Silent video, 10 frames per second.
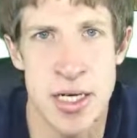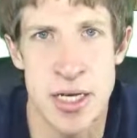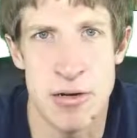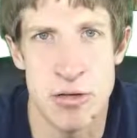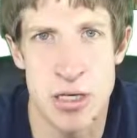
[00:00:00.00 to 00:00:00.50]
You
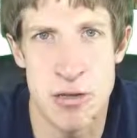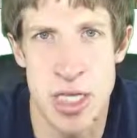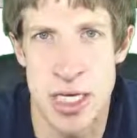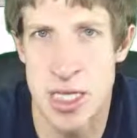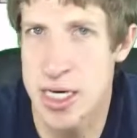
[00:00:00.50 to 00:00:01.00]
know, do you
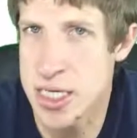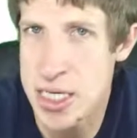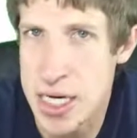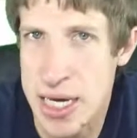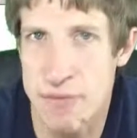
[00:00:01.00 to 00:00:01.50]
think that it
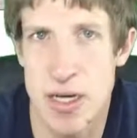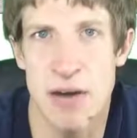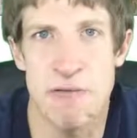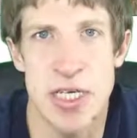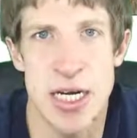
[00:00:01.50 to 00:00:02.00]
didn't have
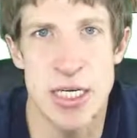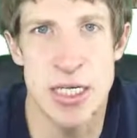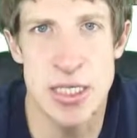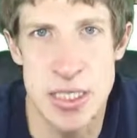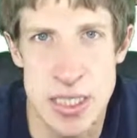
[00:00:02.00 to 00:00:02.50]
enough
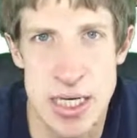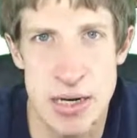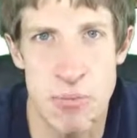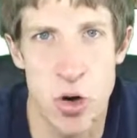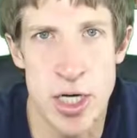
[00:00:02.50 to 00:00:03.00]
changes? Does it
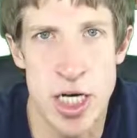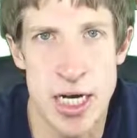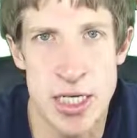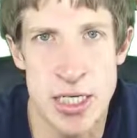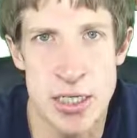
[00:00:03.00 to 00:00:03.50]
need more
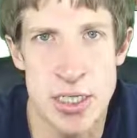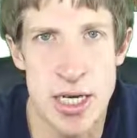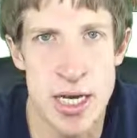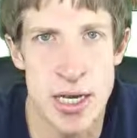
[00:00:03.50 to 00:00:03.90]
changes?